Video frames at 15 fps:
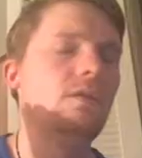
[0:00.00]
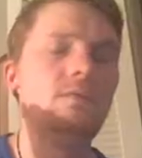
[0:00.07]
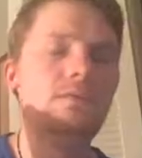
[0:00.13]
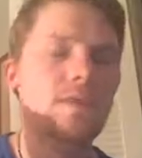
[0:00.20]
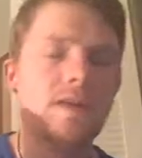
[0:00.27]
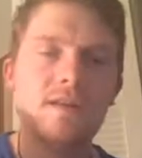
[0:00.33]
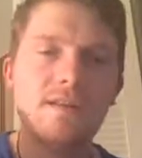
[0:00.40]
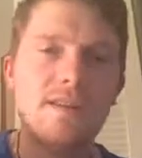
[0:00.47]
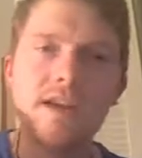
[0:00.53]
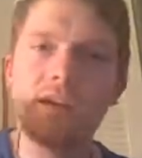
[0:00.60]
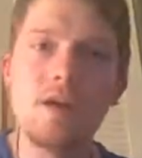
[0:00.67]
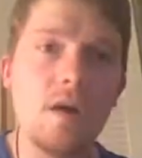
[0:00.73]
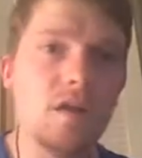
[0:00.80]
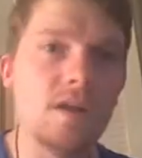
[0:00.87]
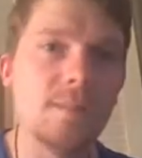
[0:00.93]
know, the
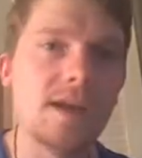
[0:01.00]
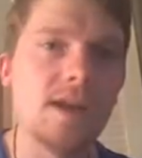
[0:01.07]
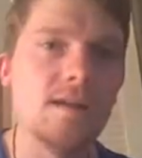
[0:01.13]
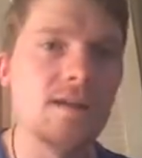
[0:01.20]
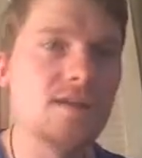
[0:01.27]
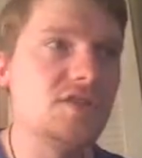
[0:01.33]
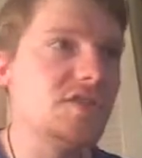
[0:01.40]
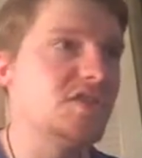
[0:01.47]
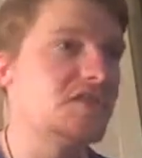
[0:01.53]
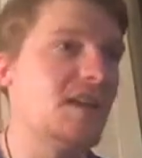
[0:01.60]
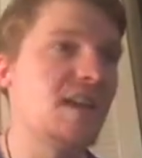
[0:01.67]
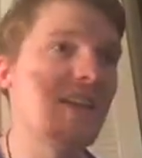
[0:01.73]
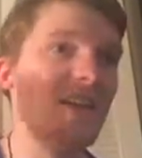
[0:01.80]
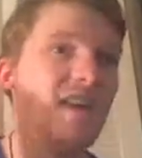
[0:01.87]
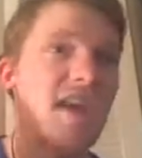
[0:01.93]
economy,
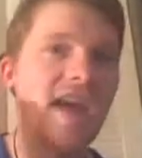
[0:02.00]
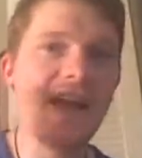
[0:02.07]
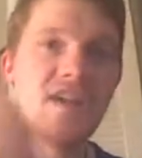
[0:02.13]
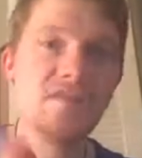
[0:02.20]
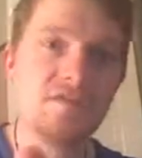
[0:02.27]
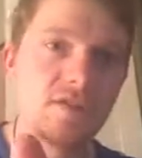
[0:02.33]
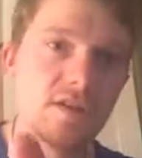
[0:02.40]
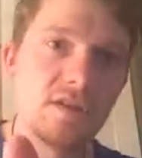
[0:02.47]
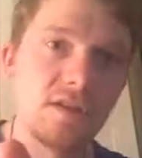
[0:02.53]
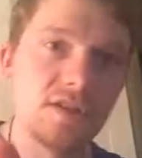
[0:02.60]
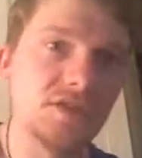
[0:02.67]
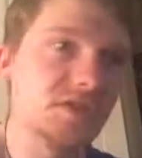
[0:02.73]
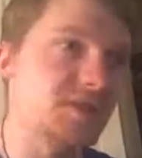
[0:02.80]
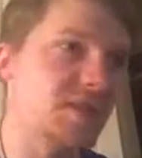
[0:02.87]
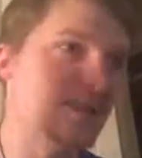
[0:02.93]
just like in
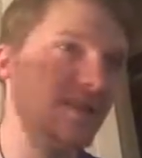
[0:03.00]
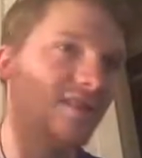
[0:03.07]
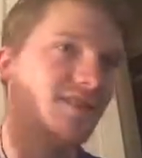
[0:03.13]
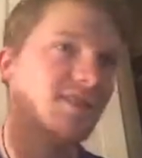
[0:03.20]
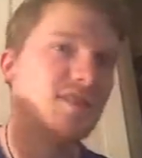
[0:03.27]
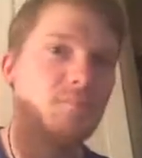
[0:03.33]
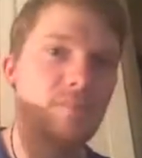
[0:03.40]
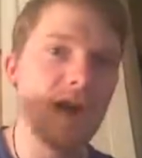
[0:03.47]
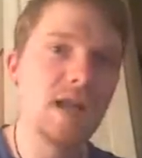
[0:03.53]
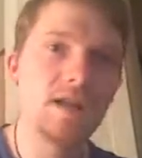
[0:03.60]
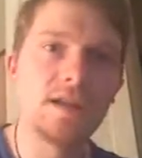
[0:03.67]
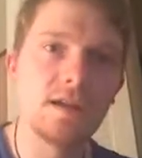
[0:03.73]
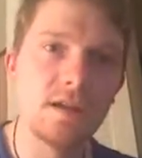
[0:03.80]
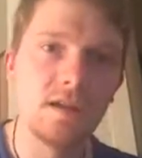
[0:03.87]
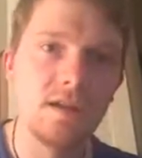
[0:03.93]
Africa, just like in
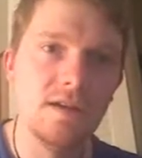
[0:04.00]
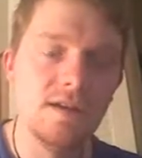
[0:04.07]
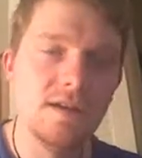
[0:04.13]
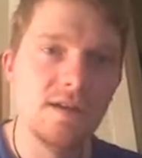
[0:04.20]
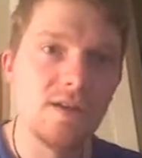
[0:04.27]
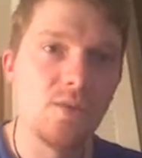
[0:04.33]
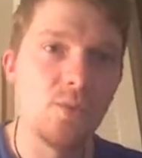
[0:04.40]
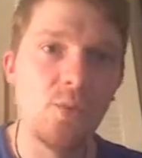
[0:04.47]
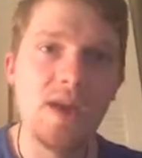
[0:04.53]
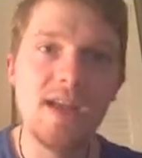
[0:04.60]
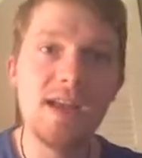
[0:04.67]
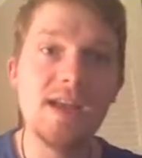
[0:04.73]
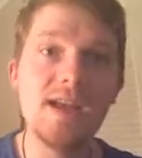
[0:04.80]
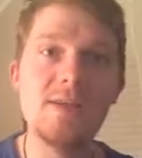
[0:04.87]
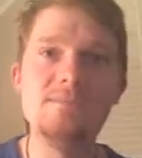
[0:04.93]
Somalia,
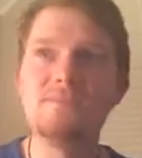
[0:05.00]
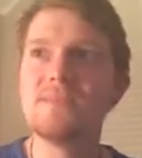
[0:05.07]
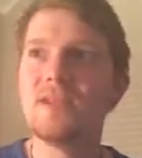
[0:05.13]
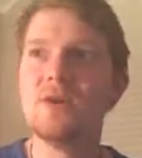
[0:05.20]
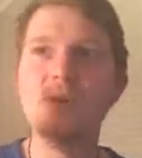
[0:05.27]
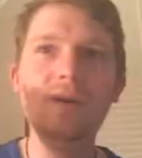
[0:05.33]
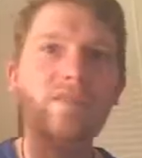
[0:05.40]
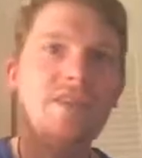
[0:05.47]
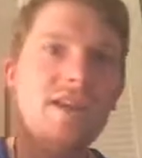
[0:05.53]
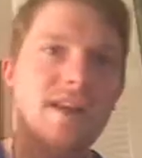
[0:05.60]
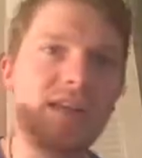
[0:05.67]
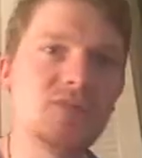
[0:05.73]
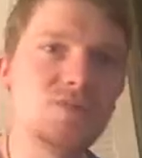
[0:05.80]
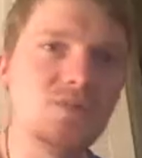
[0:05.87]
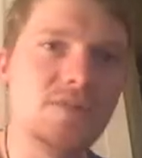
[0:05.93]
where all of their
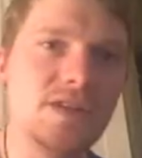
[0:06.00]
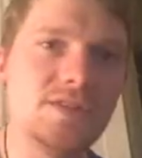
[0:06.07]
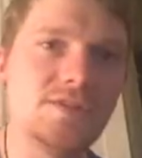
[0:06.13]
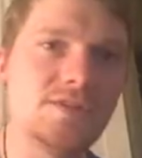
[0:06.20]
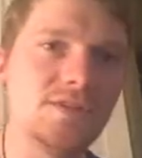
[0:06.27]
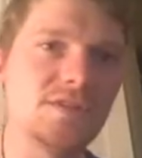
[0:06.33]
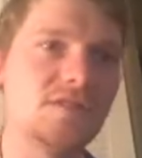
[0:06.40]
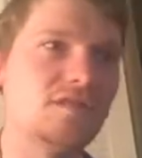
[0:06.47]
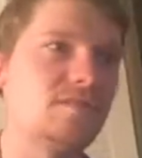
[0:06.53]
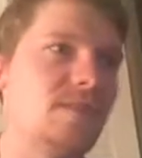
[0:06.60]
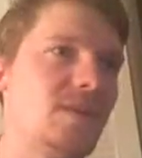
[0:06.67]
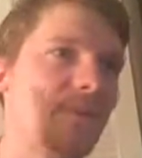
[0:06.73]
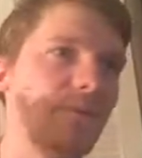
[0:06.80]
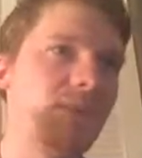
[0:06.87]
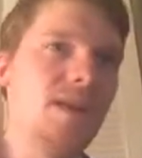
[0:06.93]
natural resources
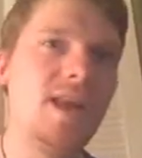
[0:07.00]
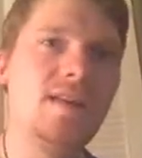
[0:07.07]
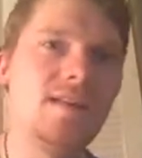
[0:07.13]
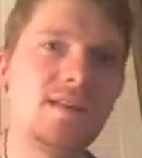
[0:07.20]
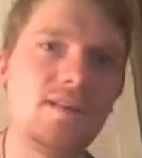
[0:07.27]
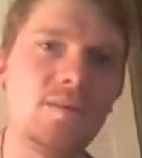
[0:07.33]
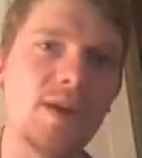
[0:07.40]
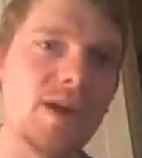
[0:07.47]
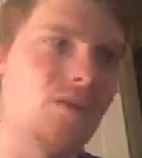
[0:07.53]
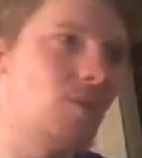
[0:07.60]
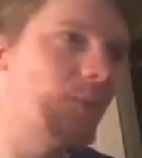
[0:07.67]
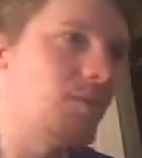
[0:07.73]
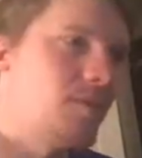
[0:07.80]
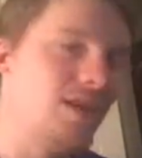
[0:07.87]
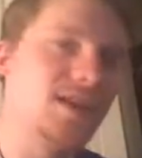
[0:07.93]
have been plundered by
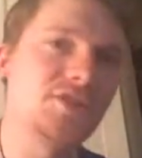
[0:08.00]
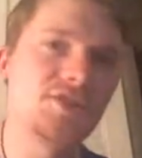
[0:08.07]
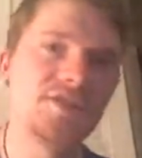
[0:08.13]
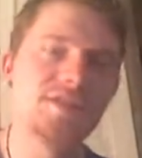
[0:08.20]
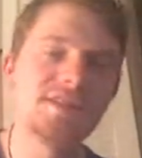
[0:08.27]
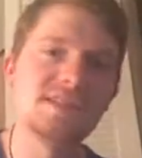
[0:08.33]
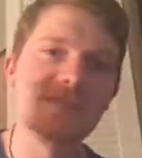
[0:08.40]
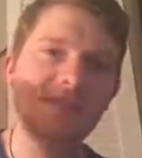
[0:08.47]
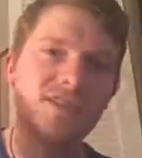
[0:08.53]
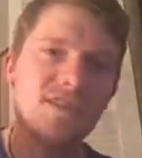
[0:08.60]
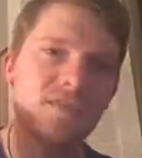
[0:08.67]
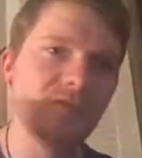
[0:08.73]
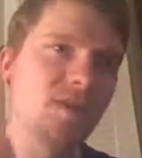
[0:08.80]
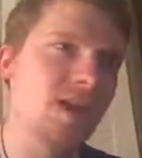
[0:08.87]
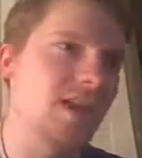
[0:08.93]
corporations and it's
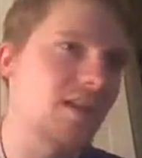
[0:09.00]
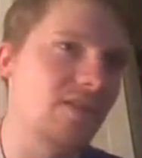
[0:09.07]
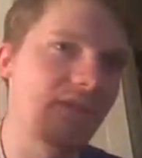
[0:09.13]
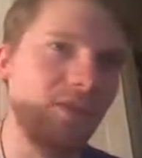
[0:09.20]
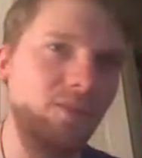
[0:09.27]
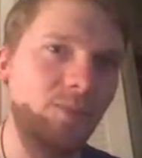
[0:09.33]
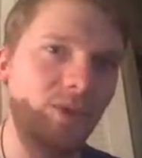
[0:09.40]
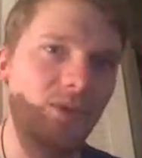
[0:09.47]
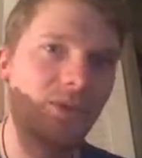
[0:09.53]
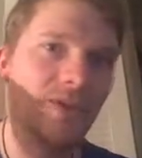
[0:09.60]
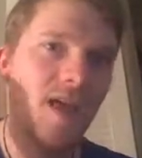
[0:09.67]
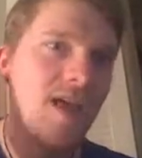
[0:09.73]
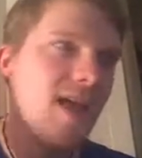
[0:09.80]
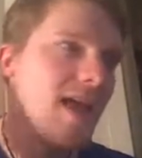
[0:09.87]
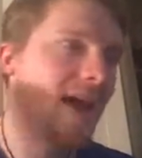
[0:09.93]
just a fucking third
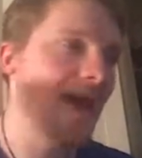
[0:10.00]
world